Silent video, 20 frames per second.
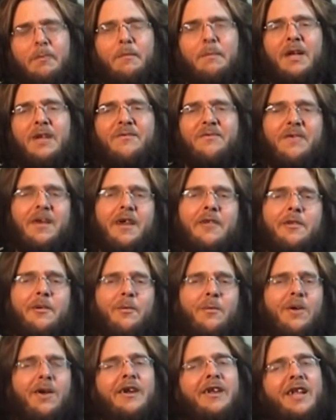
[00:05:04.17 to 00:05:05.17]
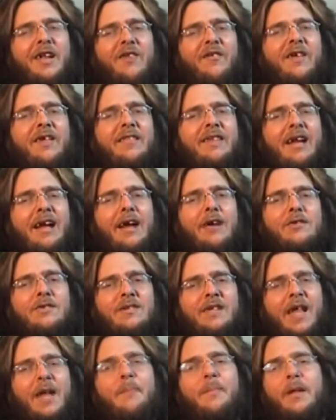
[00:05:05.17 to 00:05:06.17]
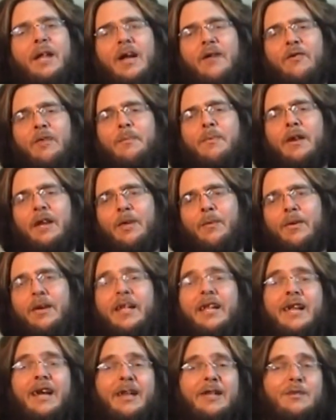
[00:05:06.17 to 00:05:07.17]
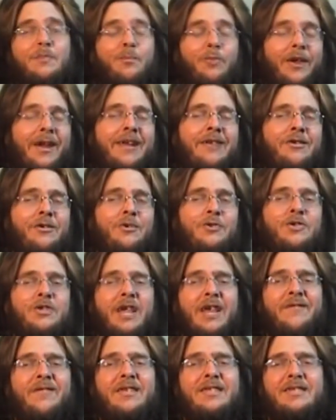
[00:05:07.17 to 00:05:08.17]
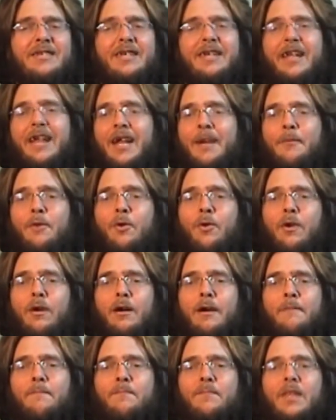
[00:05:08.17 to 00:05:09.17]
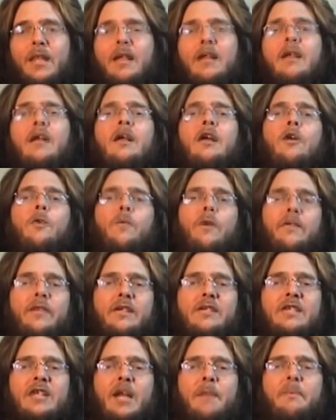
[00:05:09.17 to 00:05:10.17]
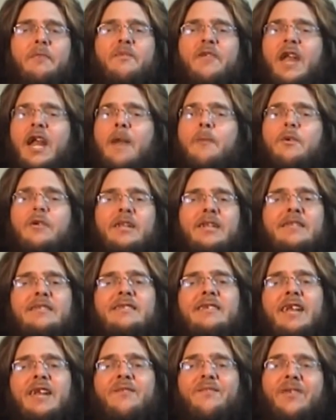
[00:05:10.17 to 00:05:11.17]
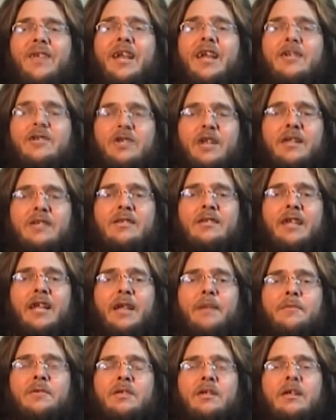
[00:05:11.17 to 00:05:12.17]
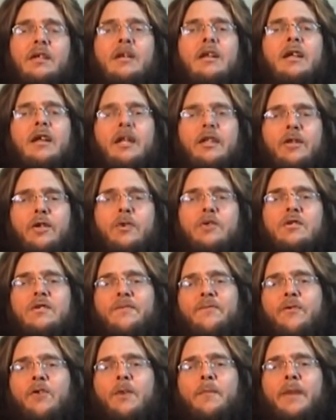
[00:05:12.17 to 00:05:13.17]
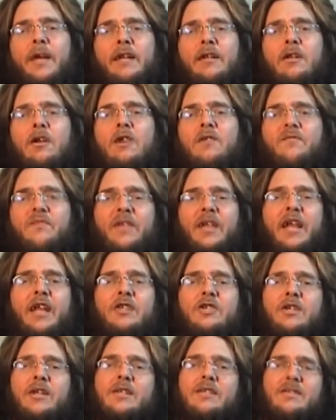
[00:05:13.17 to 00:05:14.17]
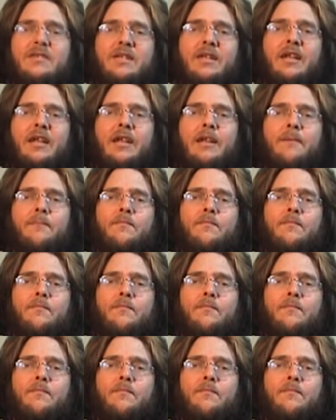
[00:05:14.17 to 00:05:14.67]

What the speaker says: my father walking around the house taping everybody when he got his brand new JVC camcorder. While this type of camera didn't take VHS tapes, it used a format called VHS-C